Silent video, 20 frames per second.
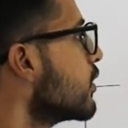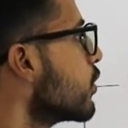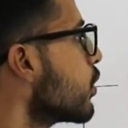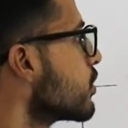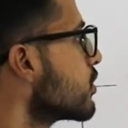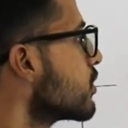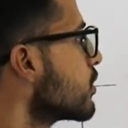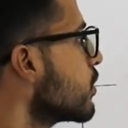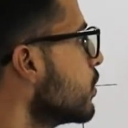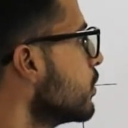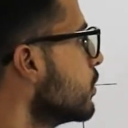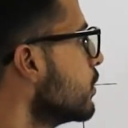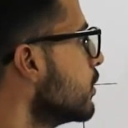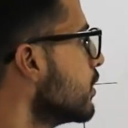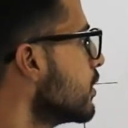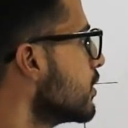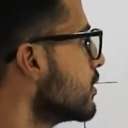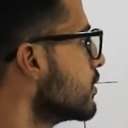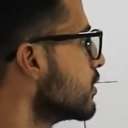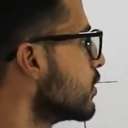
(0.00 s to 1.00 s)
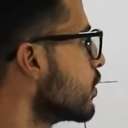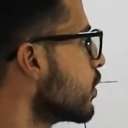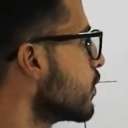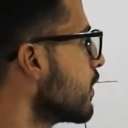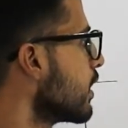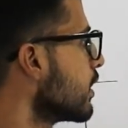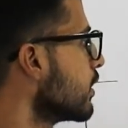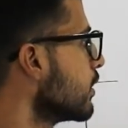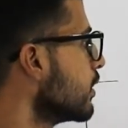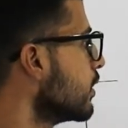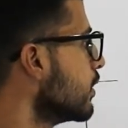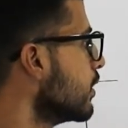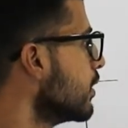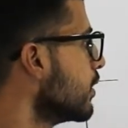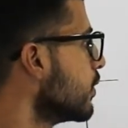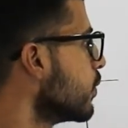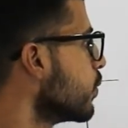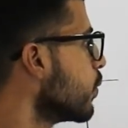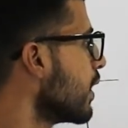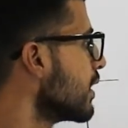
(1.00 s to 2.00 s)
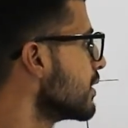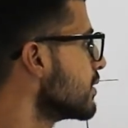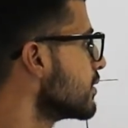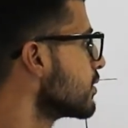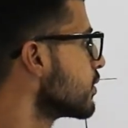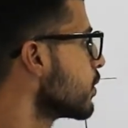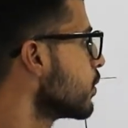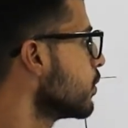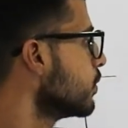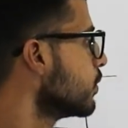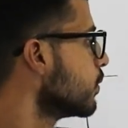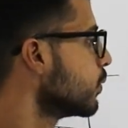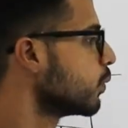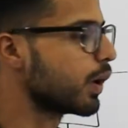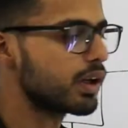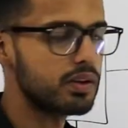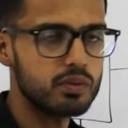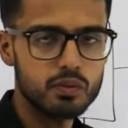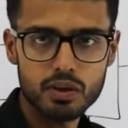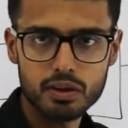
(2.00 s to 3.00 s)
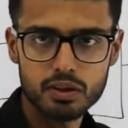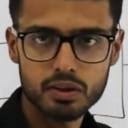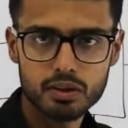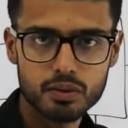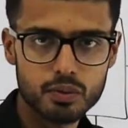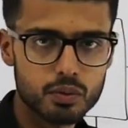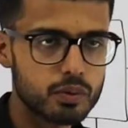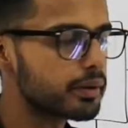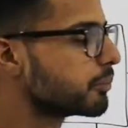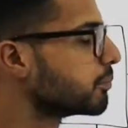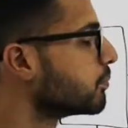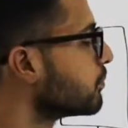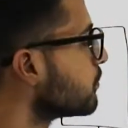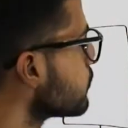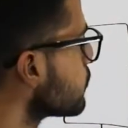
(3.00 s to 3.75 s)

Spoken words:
0, 0, 0, 1, 1, 0, 1, 1. Okay.